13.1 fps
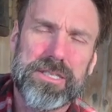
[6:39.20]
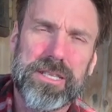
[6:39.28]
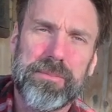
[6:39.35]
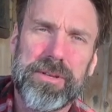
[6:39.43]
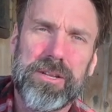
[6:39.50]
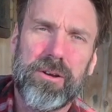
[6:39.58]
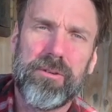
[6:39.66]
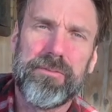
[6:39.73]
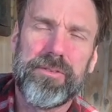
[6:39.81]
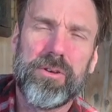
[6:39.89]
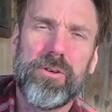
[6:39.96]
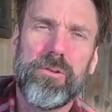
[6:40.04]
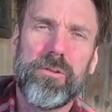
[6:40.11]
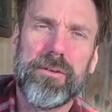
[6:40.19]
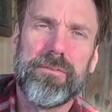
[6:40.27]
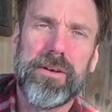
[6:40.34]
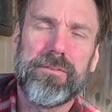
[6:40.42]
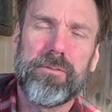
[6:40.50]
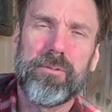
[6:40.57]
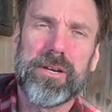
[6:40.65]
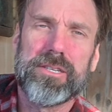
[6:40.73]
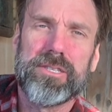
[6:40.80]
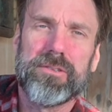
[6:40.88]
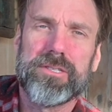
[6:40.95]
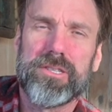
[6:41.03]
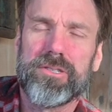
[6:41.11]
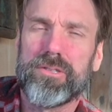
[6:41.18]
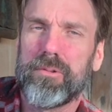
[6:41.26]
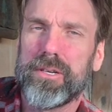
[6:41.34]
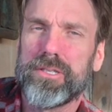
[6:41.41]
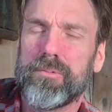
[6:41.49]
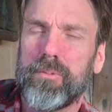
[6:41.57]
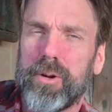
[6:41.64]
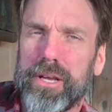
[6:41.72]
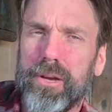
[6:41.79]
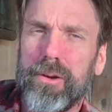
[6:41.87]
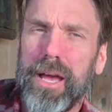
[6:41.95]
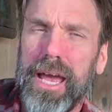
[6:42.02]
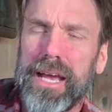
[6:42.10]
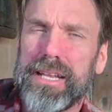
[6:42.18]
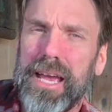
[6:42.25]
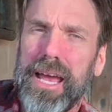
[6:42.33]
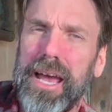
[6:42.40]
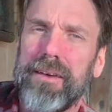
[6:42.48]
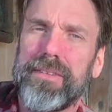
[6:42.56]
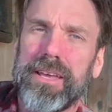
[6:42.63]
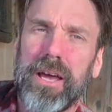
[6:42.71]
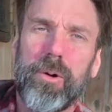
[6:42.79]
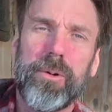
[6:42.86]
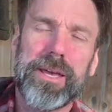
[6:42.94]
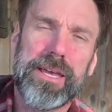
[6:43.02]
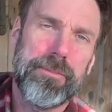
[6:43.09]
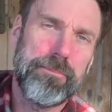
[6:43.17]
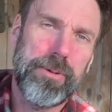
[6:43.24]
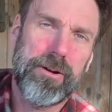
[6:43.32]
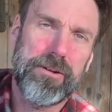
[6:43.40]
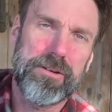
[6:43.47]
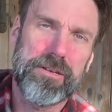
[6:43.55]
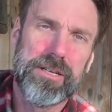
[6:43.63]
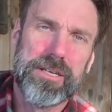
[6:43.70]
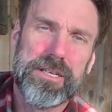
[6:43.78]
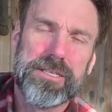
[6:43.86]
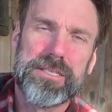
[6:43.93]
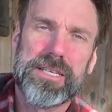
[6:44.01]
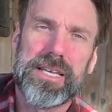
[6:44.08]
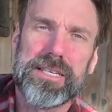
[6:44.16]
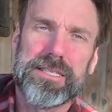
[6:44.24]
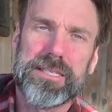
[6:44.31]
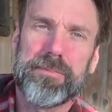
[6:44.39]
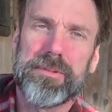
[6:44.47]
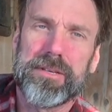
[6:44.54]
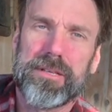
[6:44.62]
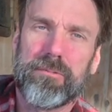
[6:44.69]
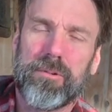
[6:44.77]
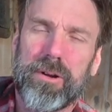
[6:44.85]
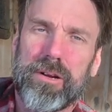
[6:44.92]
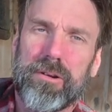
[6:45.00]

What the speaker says: let me know if you have ever run into a situation where you had to have the OEM part to get something to work